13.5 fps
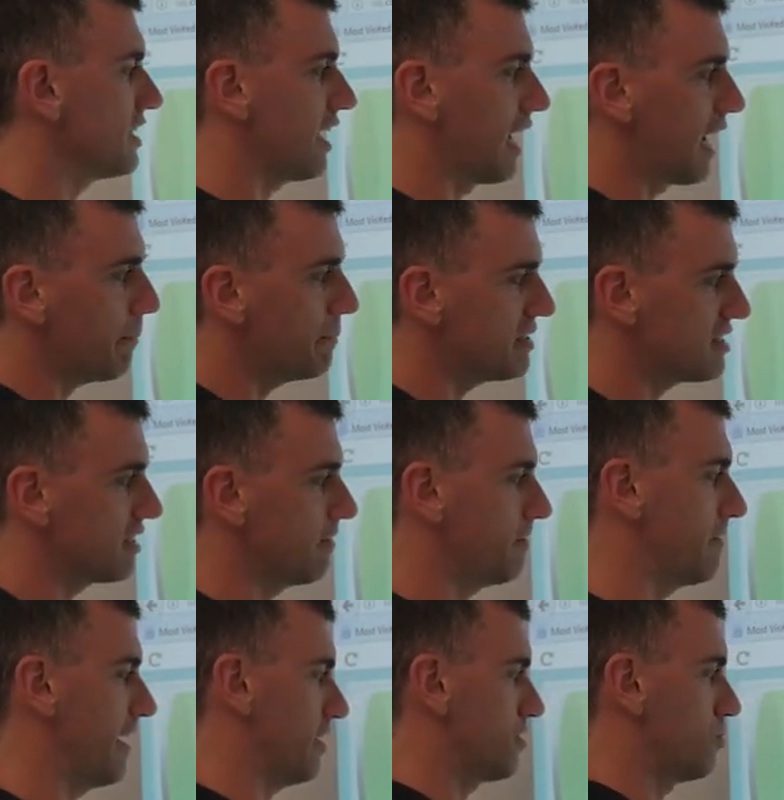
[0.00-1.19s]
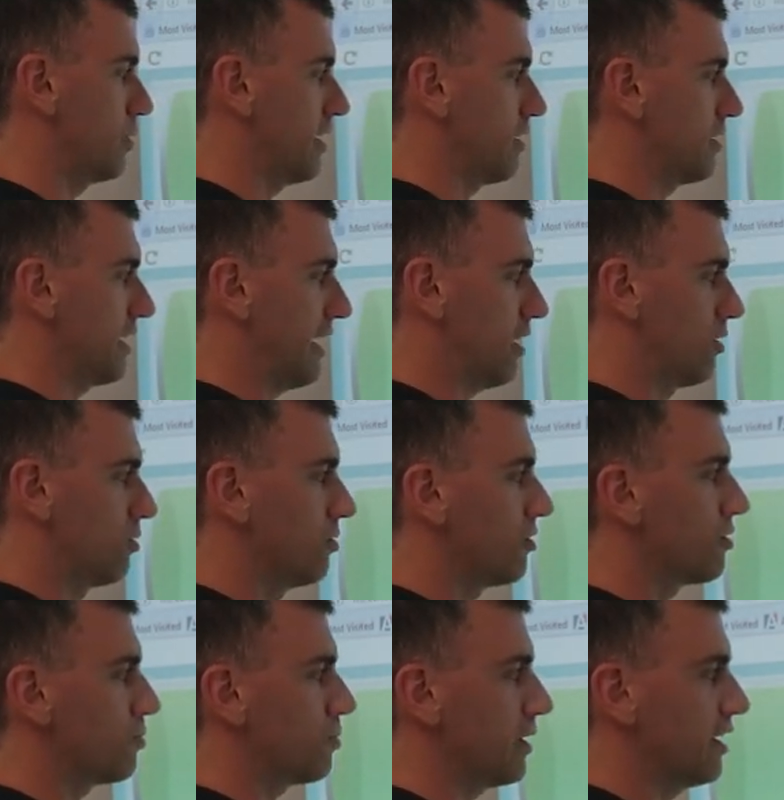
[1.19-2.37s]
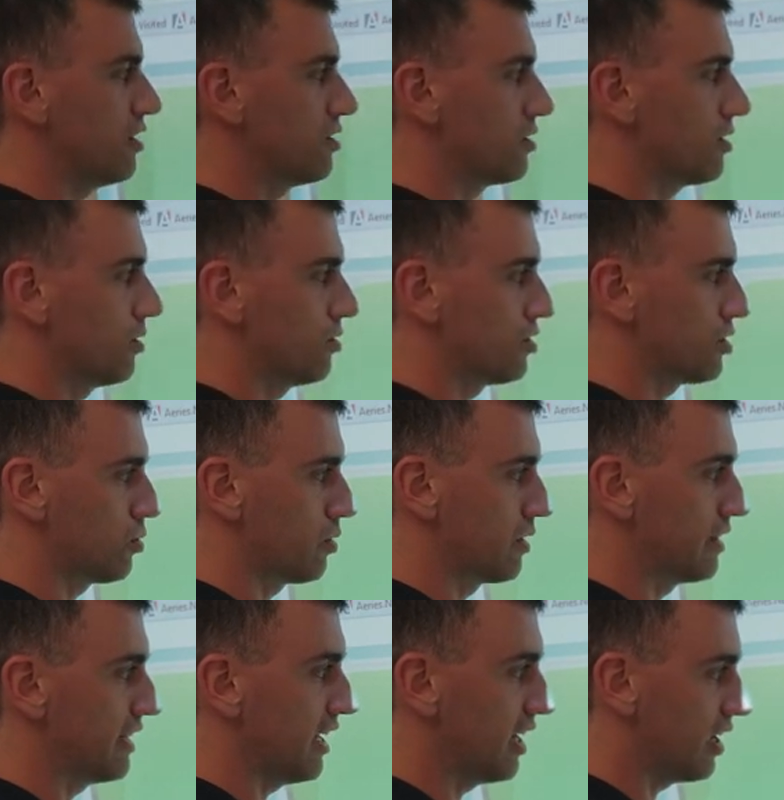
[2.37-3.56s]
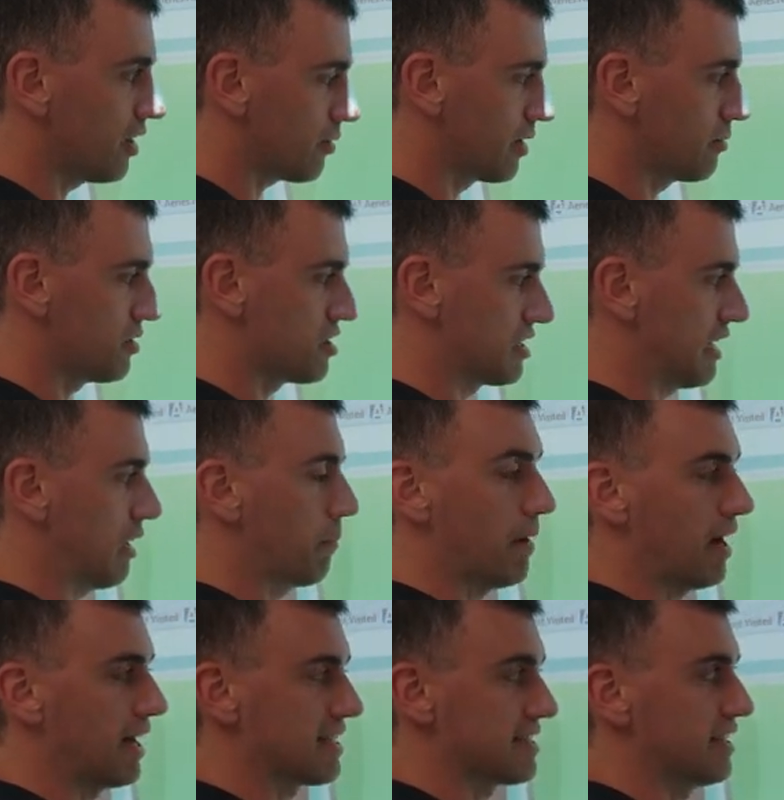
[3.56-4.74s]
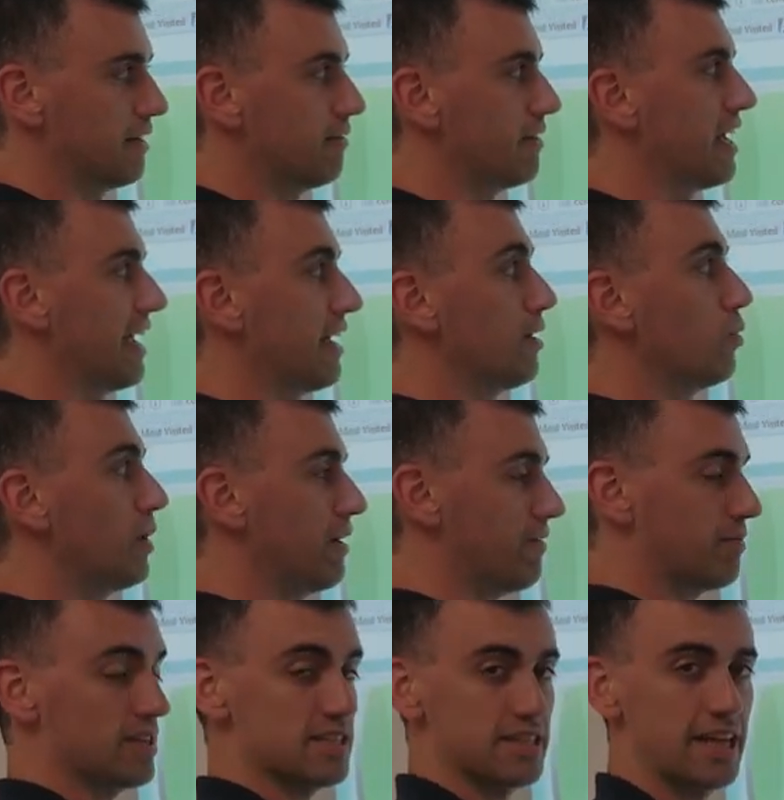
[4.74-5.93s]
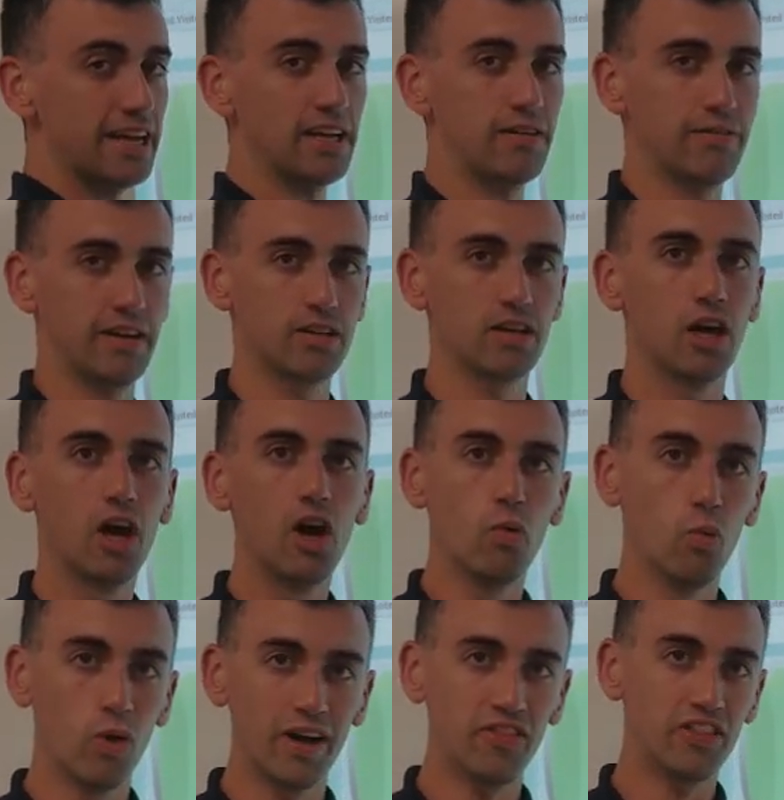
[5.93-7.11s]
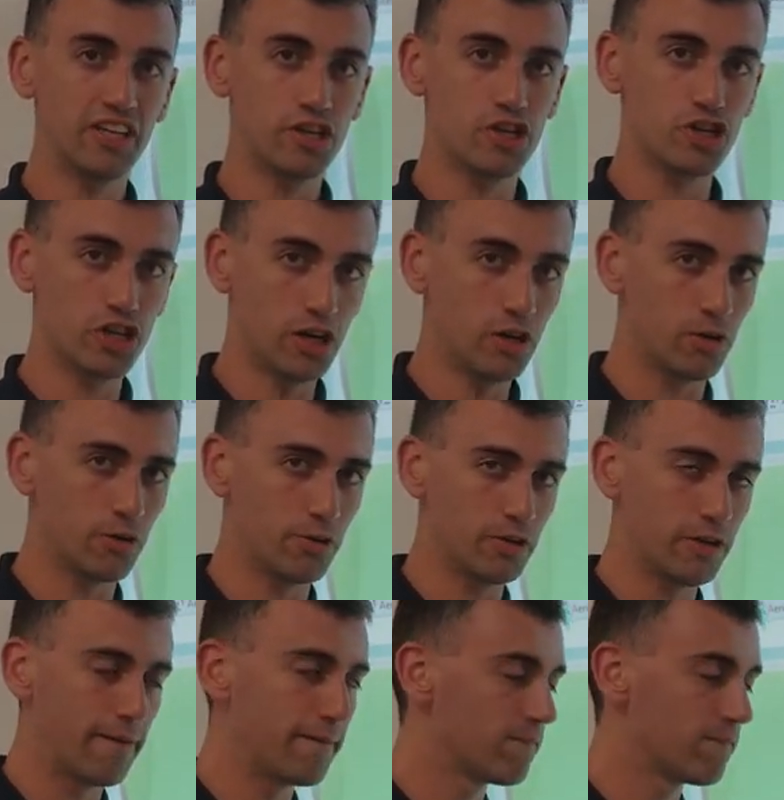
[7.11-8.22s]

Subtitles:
the opposite effect, where now the ray goes toward the other end, which is now positive, and away from this negative end. What this showed